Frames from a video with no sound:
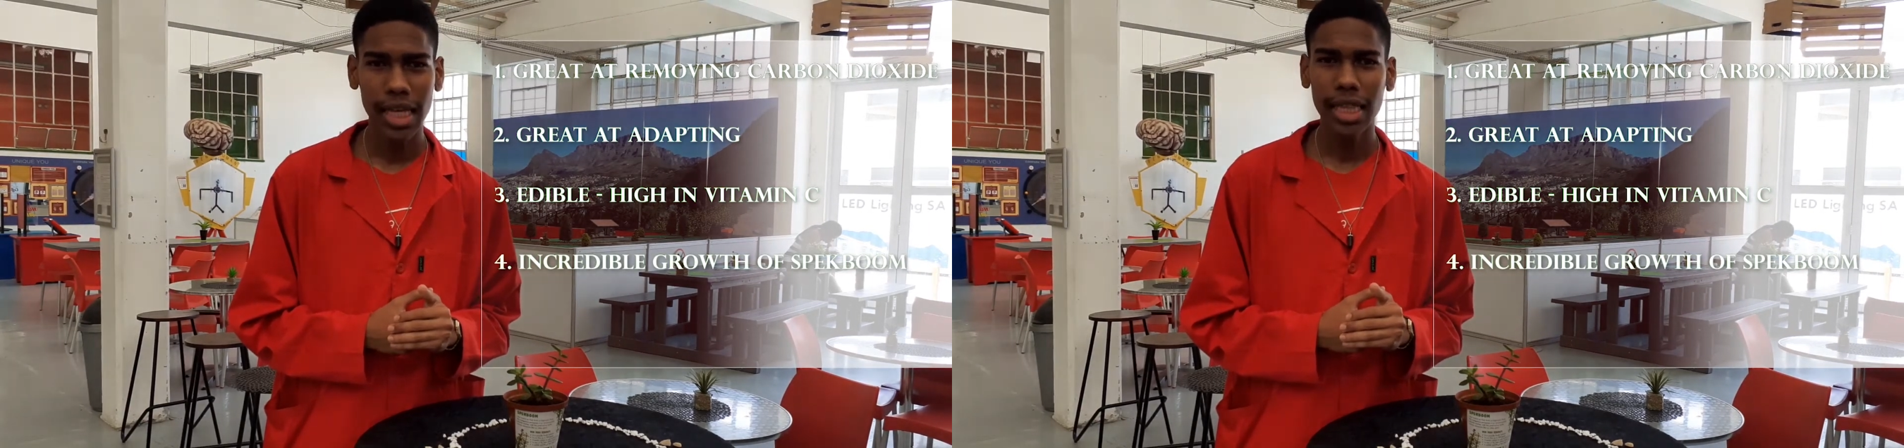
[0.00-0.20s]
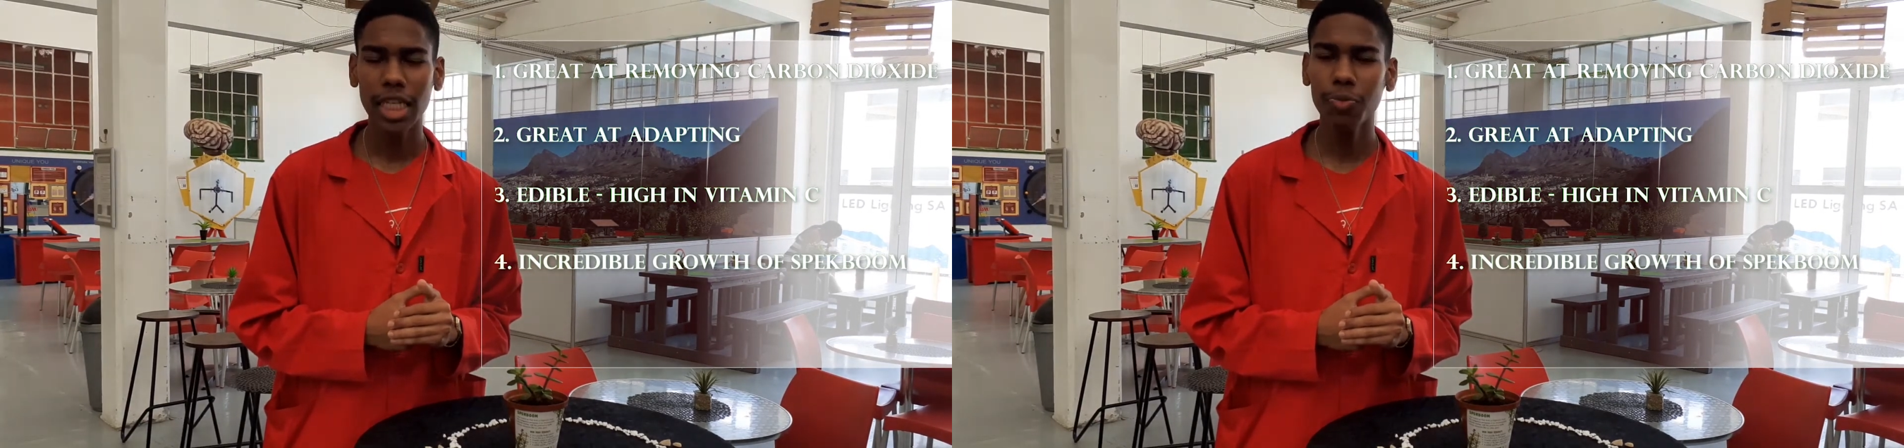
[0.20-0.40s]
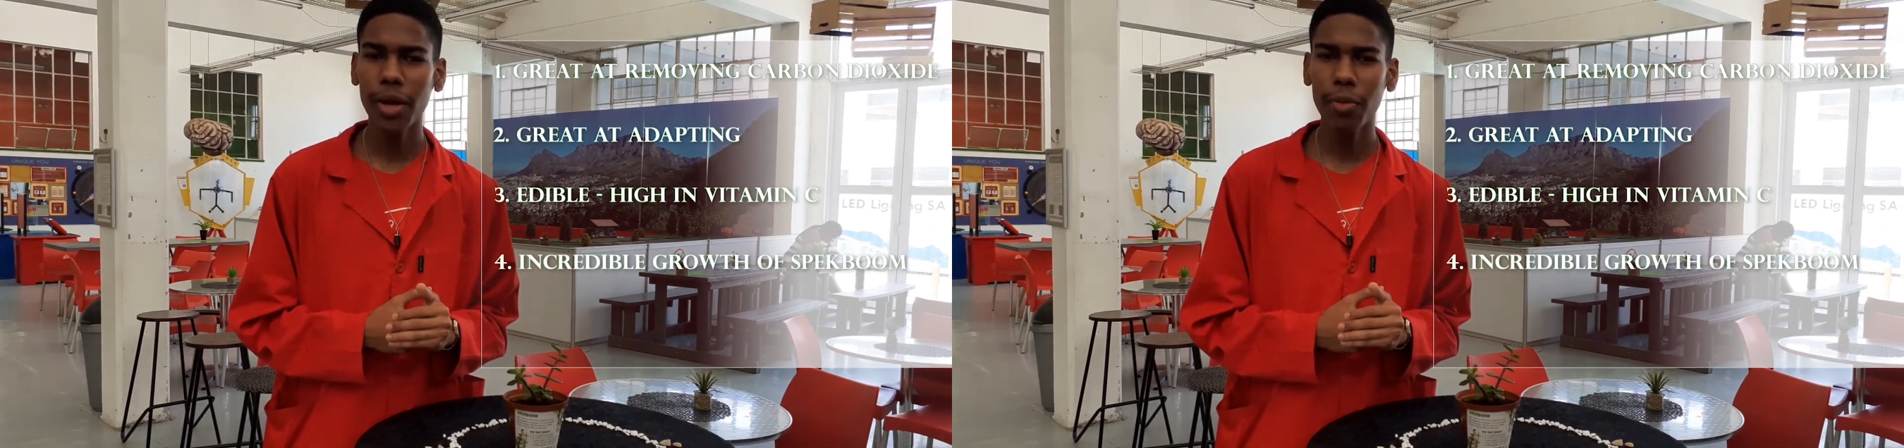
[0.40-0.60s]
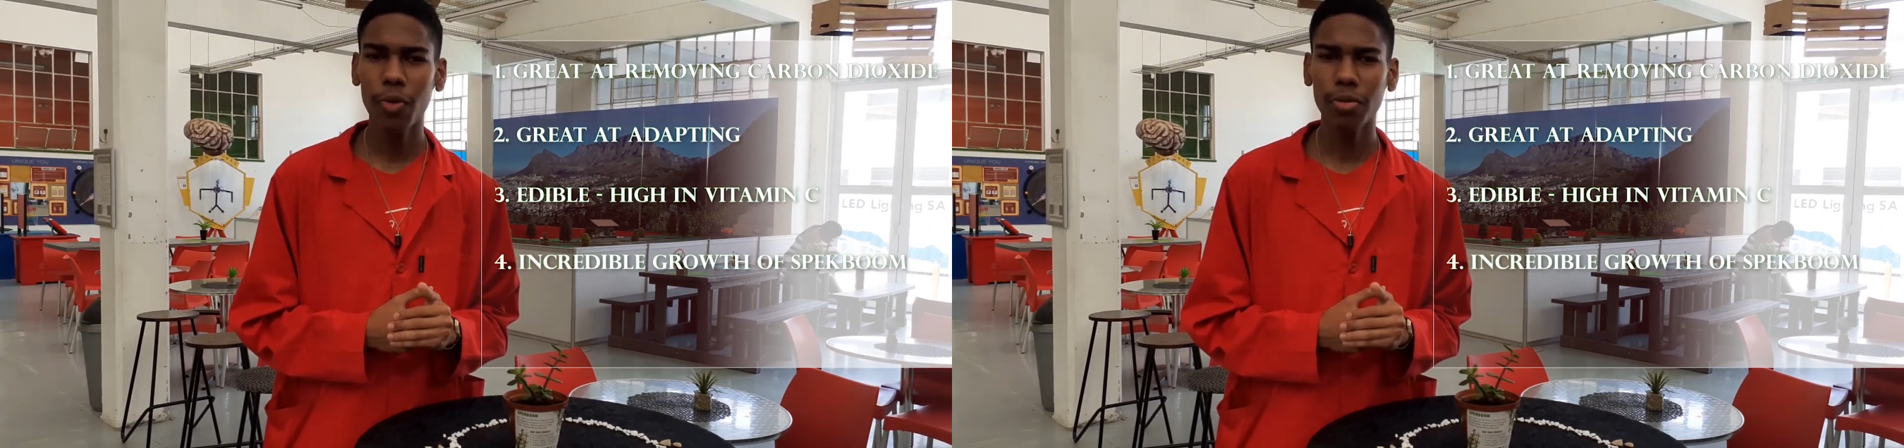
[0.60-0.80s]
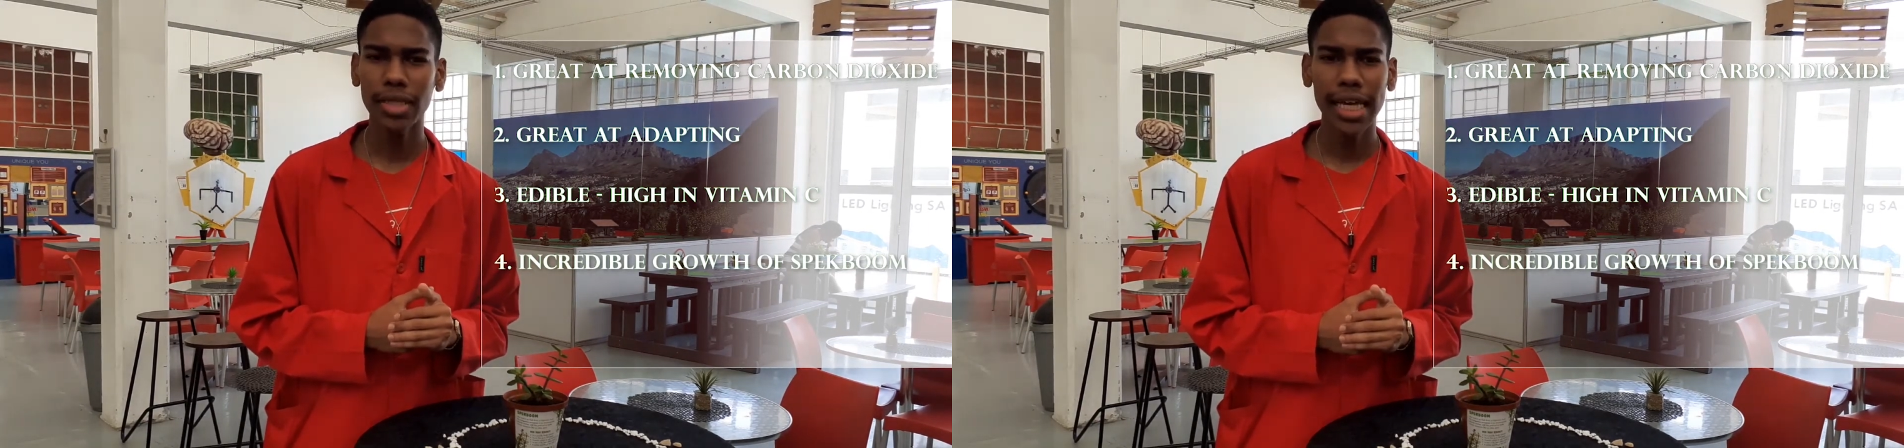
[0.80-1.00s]
The
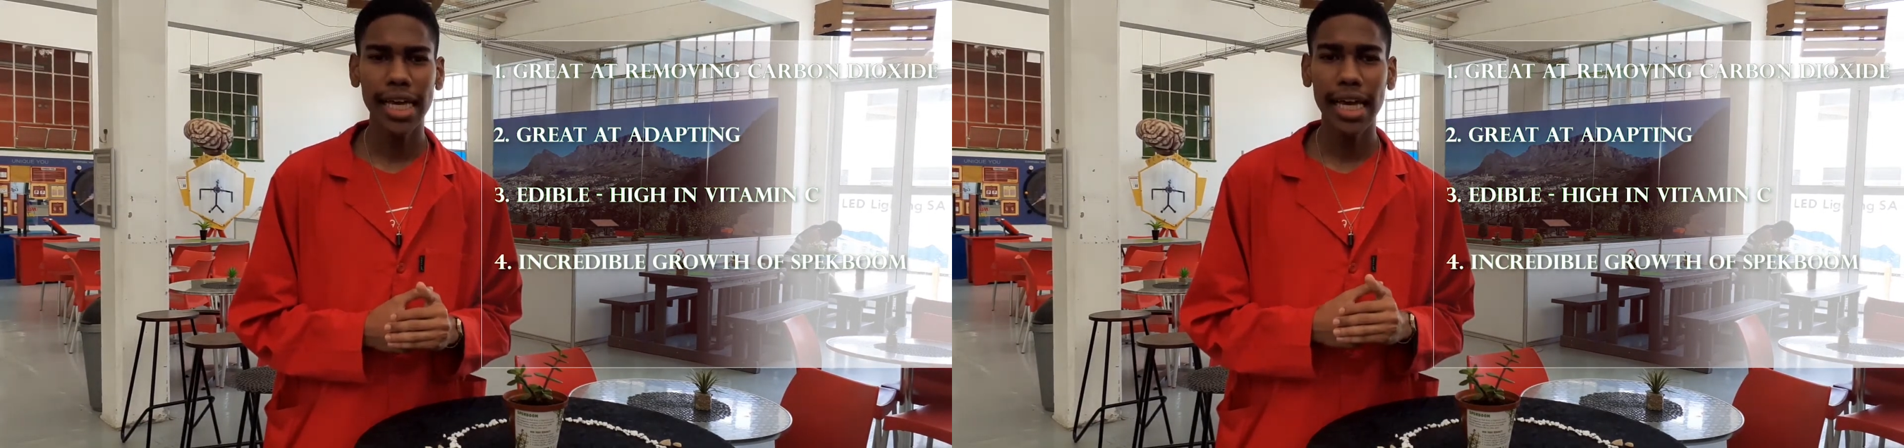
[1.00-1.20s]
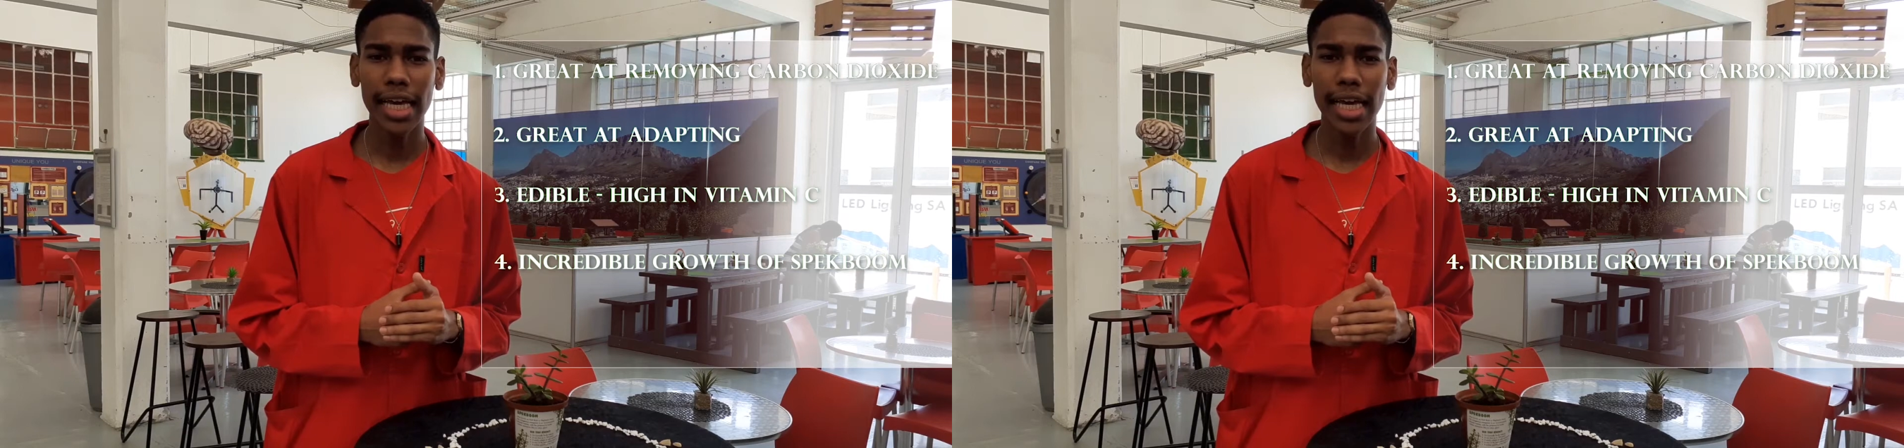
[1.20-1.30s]
spekboom can